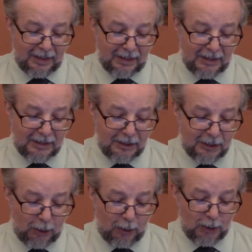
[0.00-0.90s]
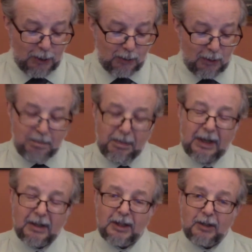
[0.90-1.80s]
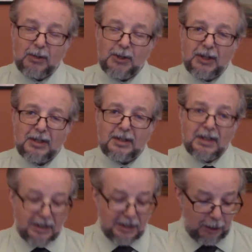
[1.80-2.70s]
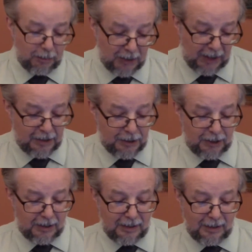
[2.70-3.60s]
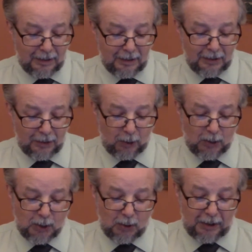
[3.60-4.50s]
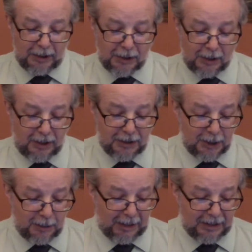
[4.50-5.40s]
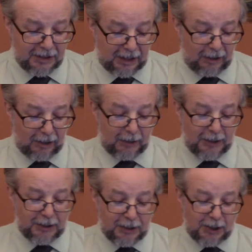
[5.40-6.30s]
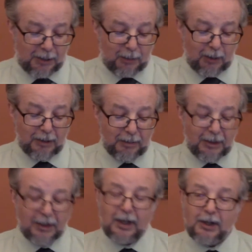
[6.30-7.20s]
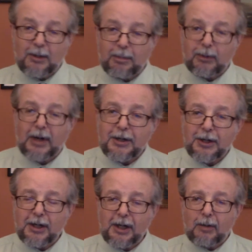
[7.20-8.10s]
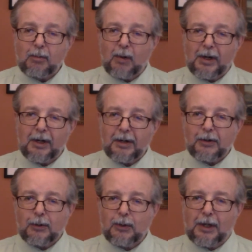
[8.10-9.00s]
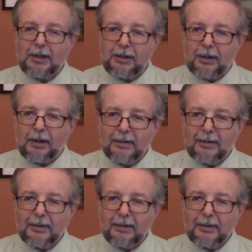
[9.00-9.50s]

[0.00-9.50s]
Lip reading: It's those who are barely resisting temptation, those who are exhausted by sorrow and disappointment and depression, and where do they turn?